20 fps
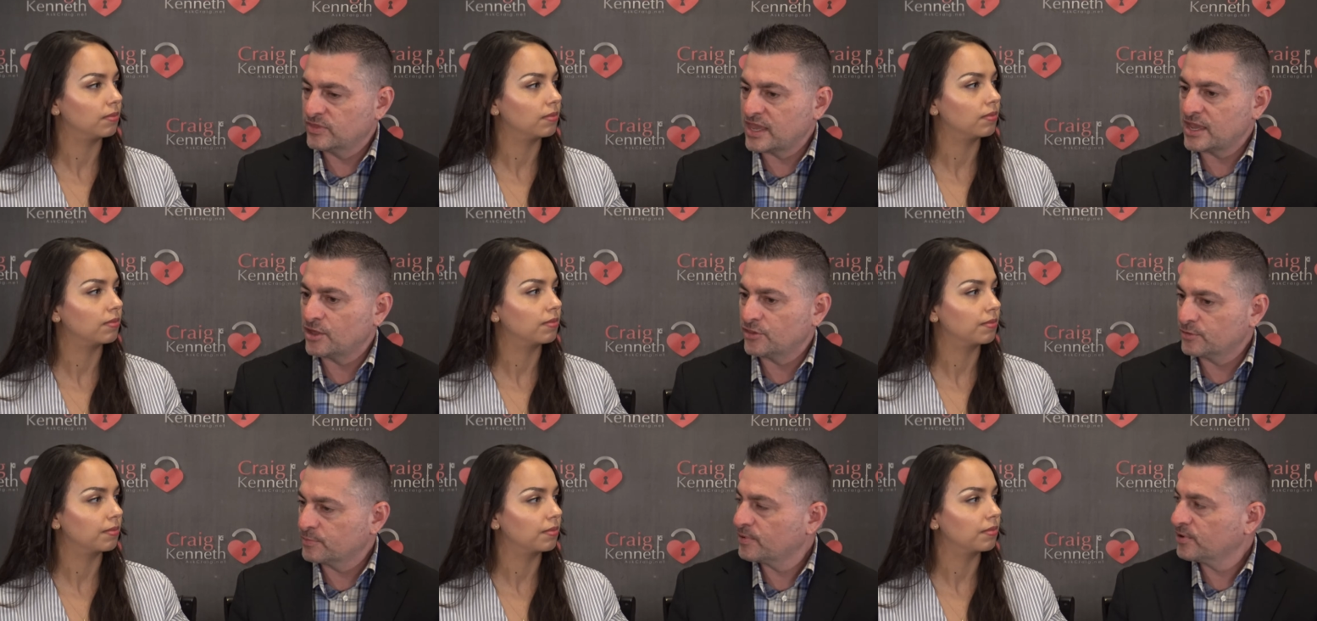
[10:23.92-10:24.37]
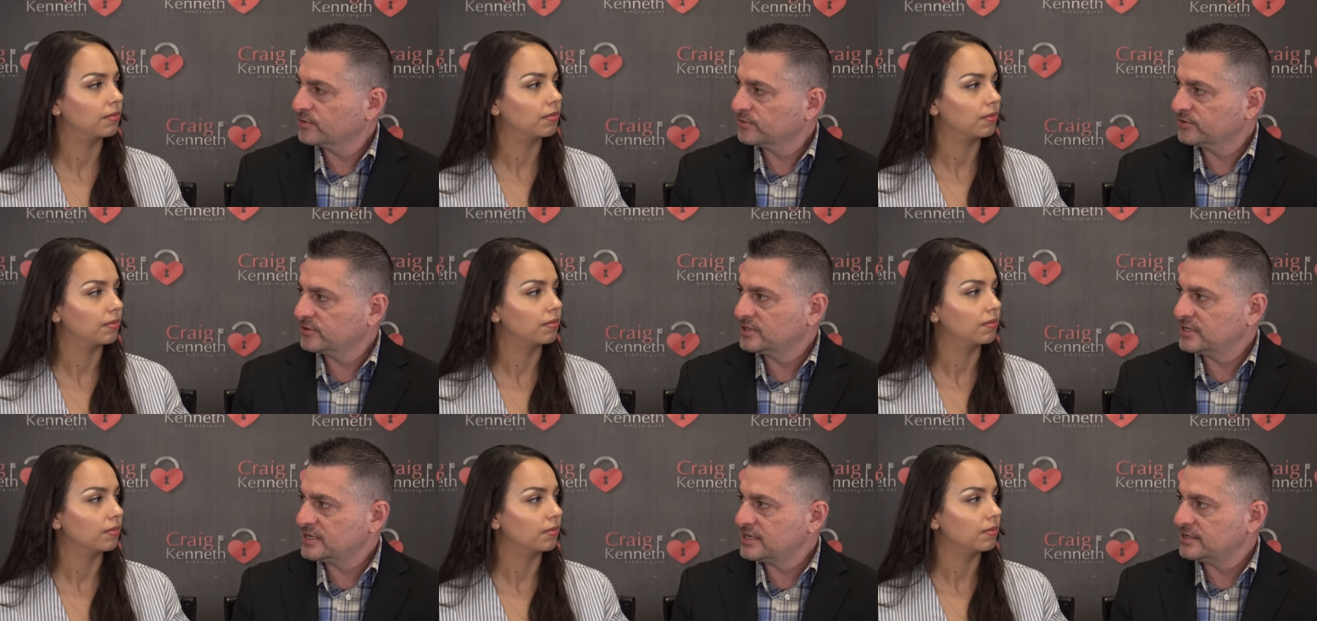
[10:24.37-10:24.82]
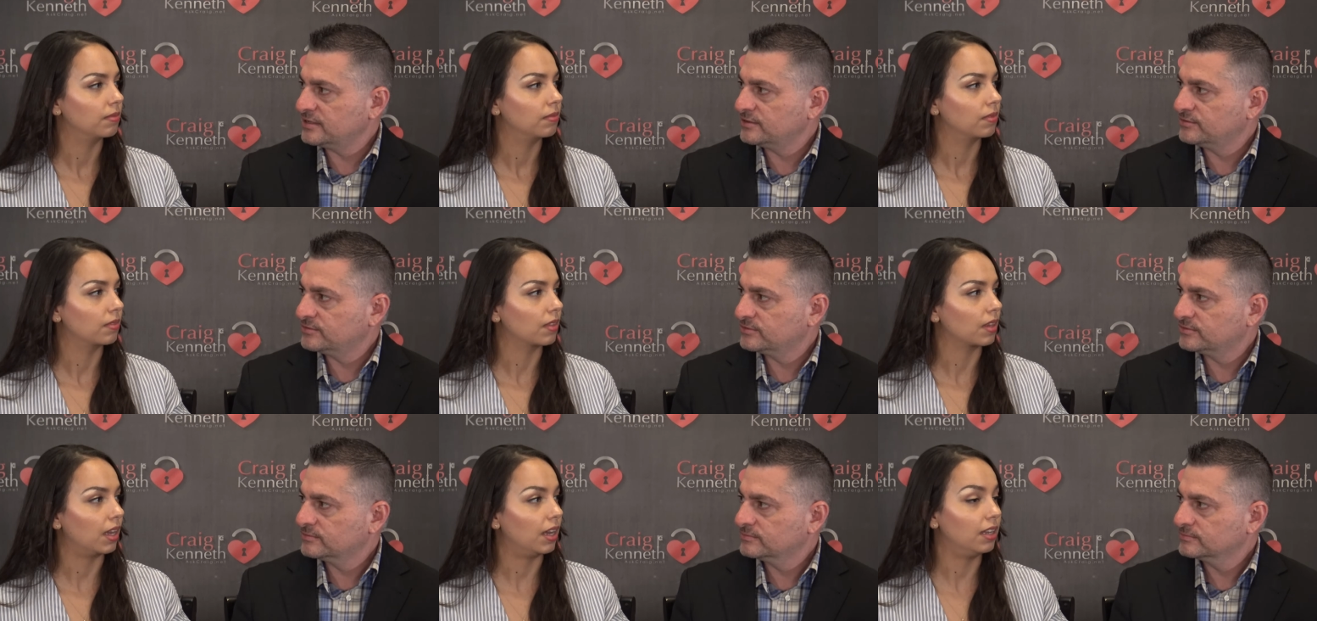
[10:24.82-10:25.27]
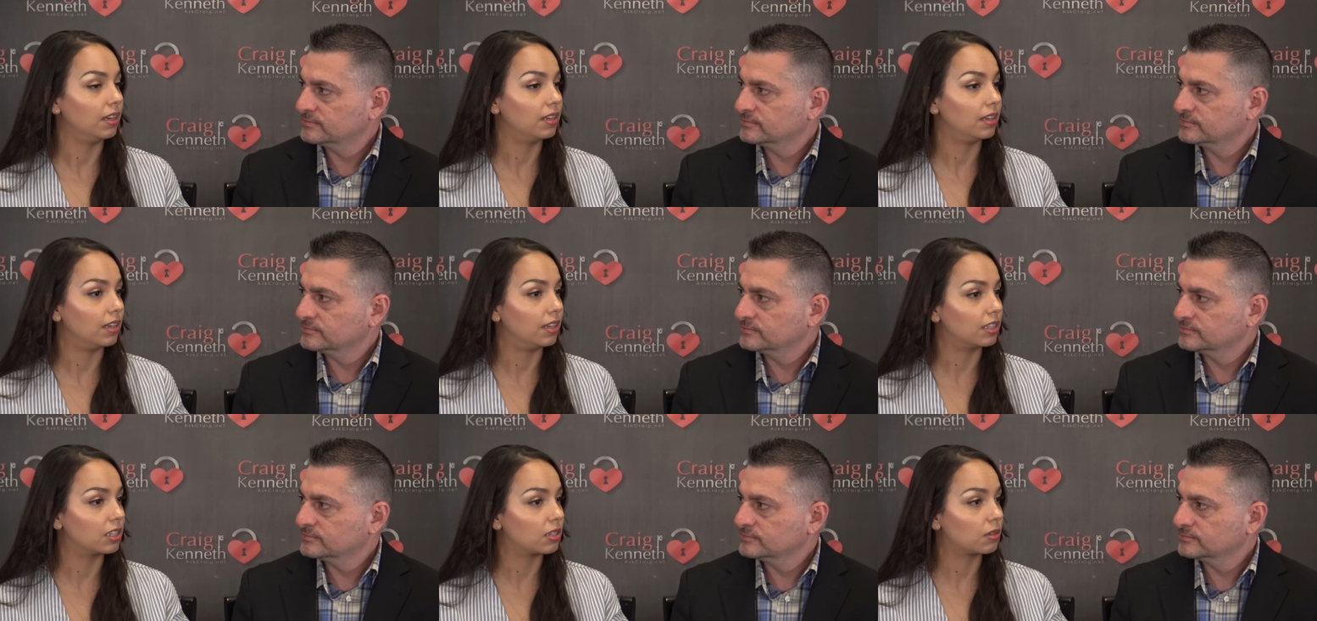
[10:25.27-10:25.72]
Speaker 1: the other person needs.
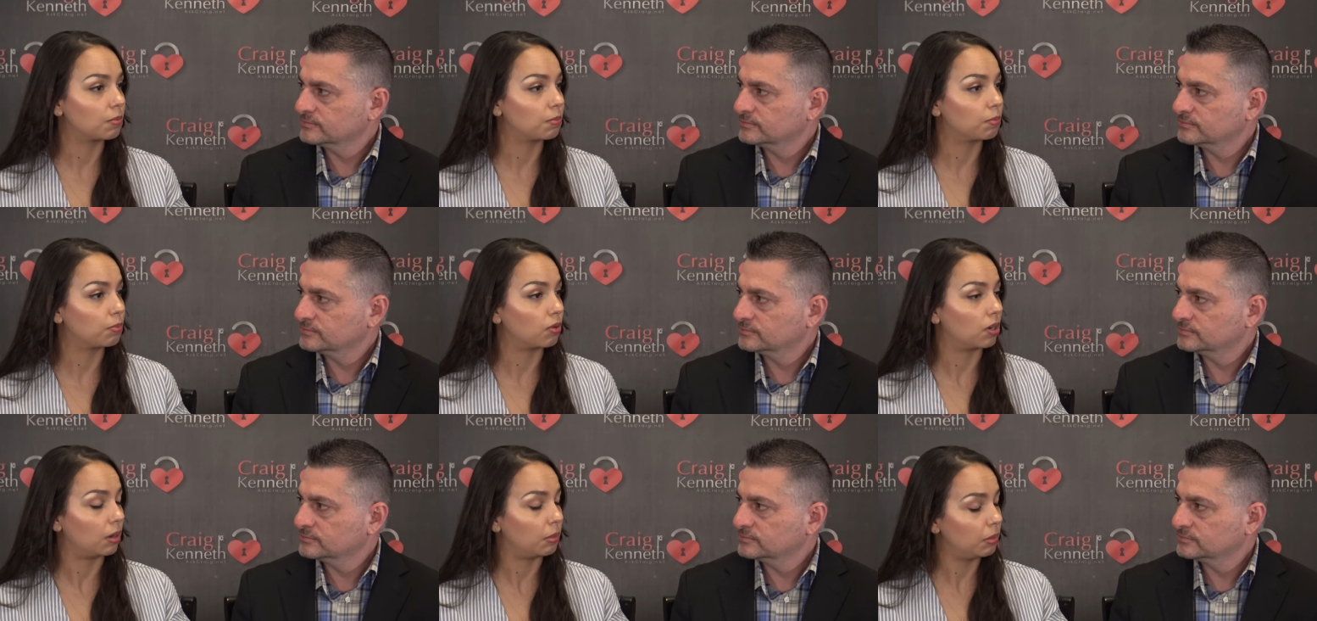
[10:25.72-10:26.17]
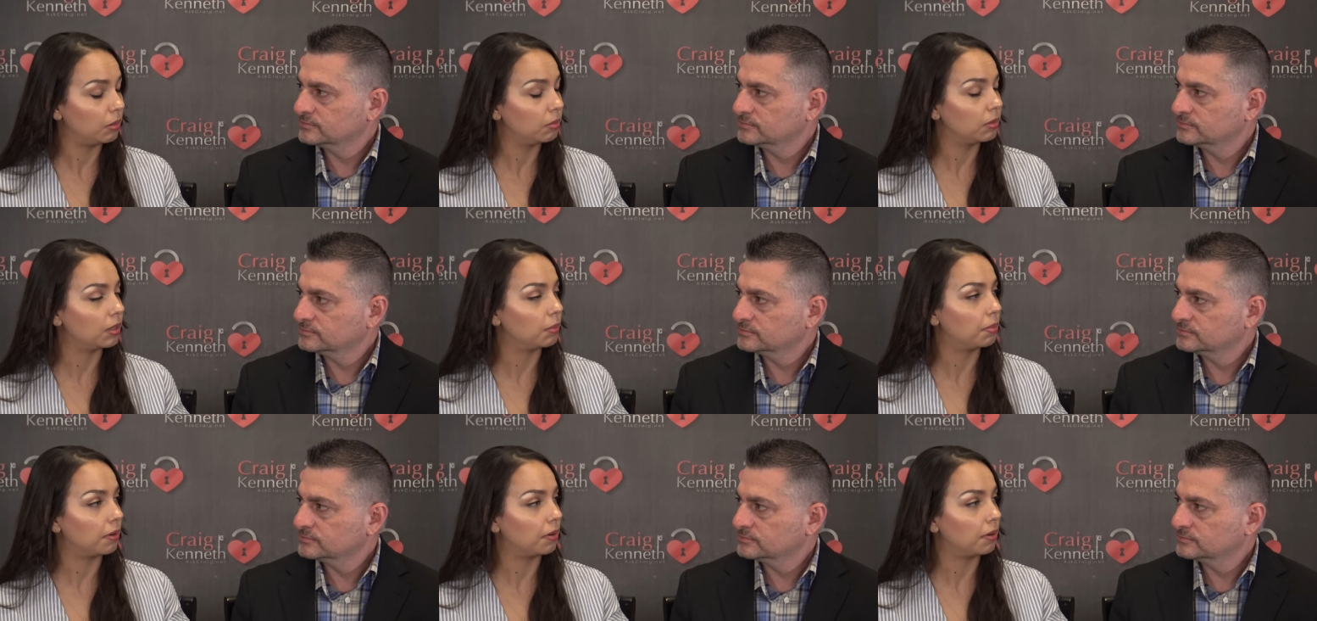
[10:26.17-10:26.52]
Speaker 2: And it's probably